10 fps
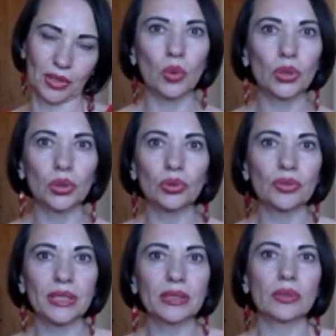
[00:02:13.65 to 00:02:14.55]
Or you
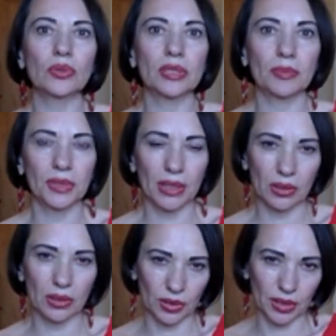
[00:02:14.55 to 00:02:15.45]
already know some
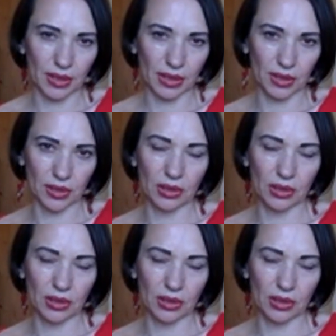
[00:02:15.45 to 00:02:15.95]
diagnostics such as